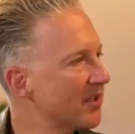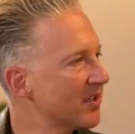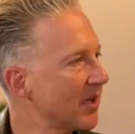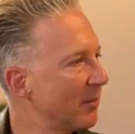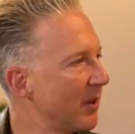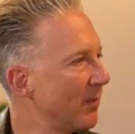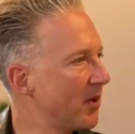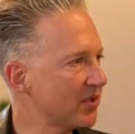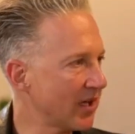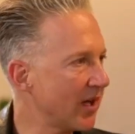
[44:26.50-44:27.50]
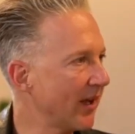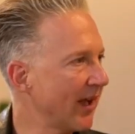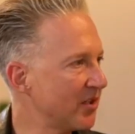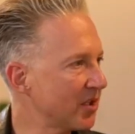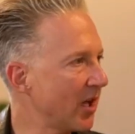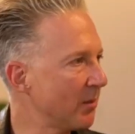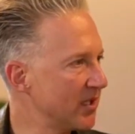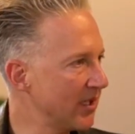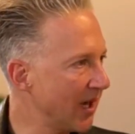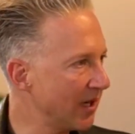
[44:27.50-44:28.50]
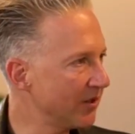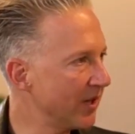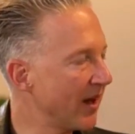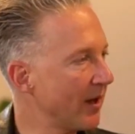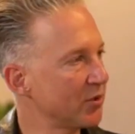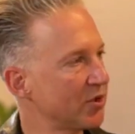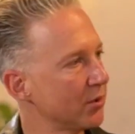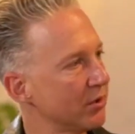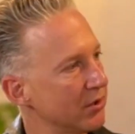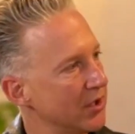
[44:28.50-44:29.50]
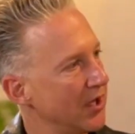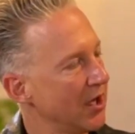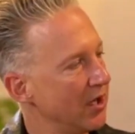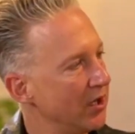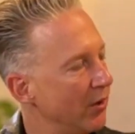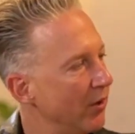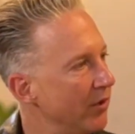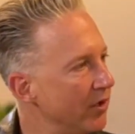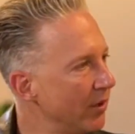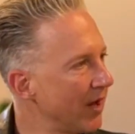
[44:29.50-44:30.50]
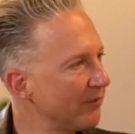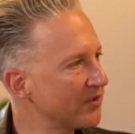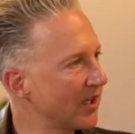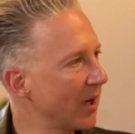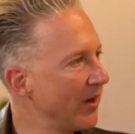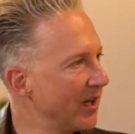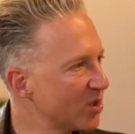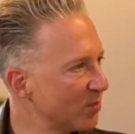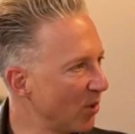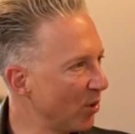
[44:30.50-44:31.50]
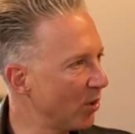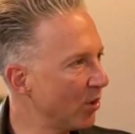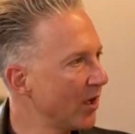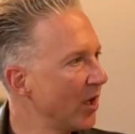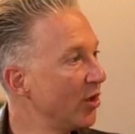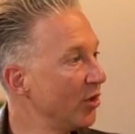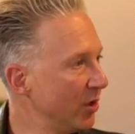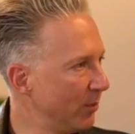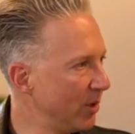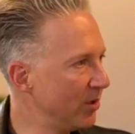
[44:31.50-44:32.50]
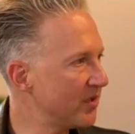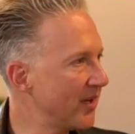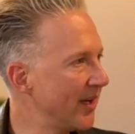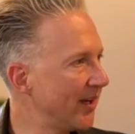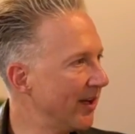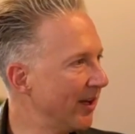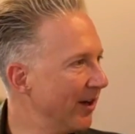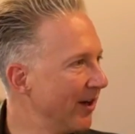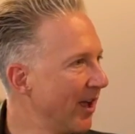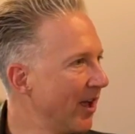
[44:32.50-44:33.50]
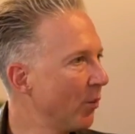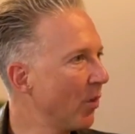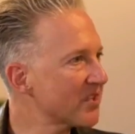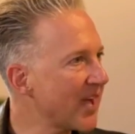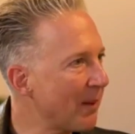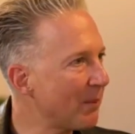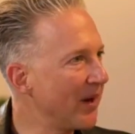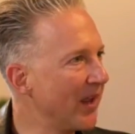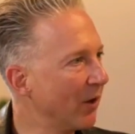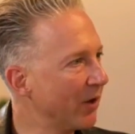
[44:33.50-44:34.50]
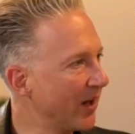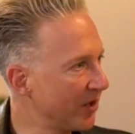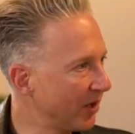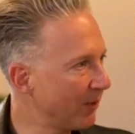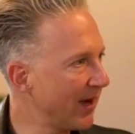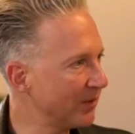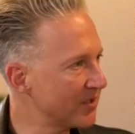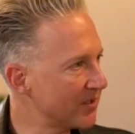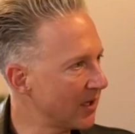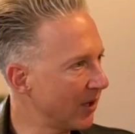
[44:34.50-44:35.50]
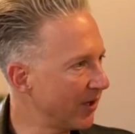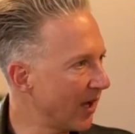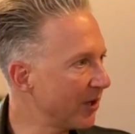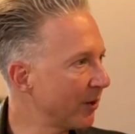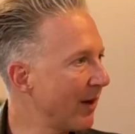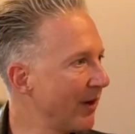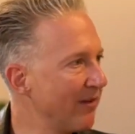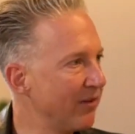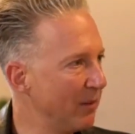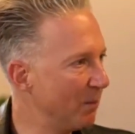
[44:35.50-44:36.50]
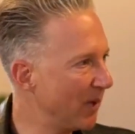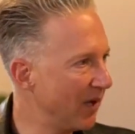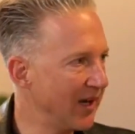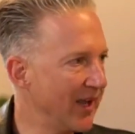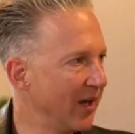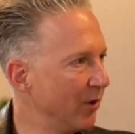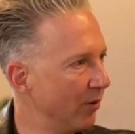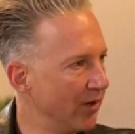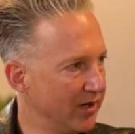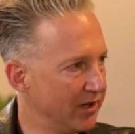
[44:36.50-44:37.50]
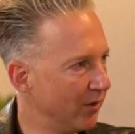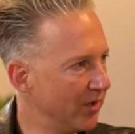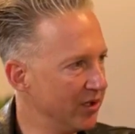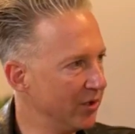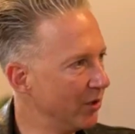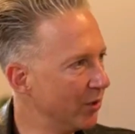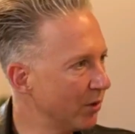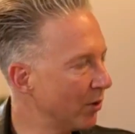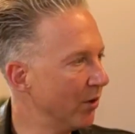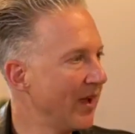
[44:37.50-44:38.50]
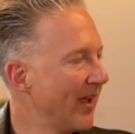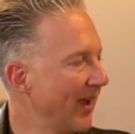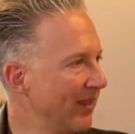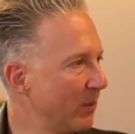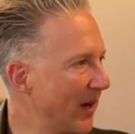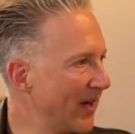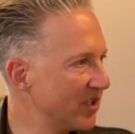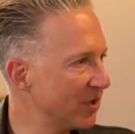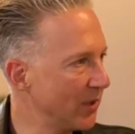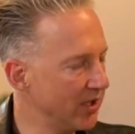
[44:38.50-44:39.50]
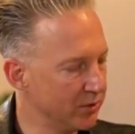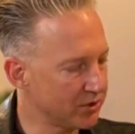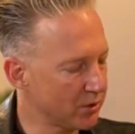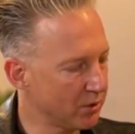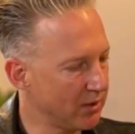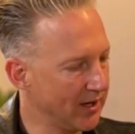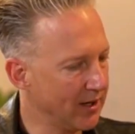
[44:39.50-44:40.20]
some of the most cutting-edge clubs in London, and I'm sure you love to go and explore new music and what's happening on the underground level in Berlin or in New York or in the places where you're touring.